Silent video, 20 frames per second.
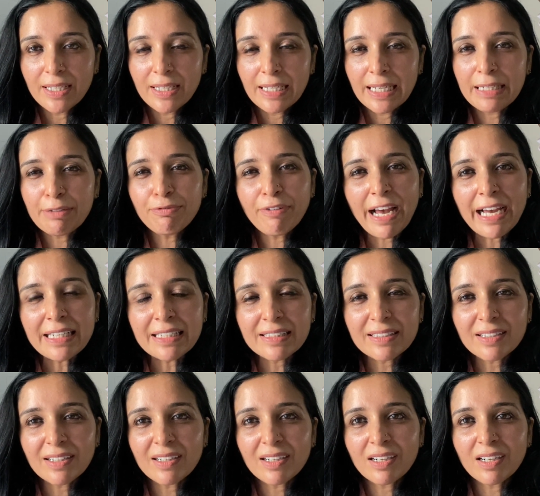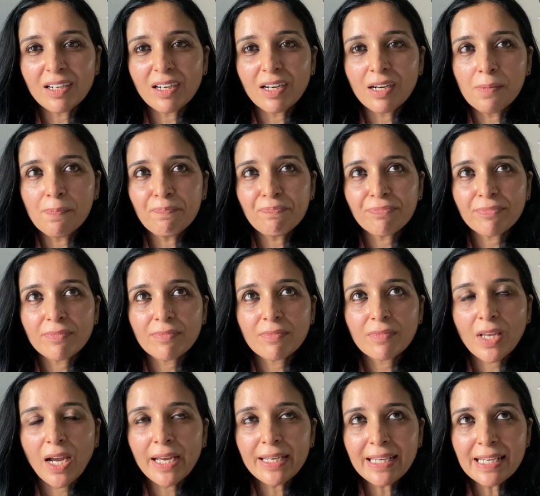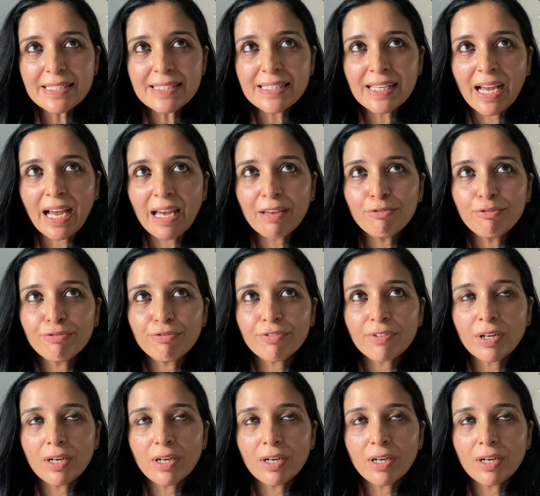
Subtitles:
In fact, I guess I've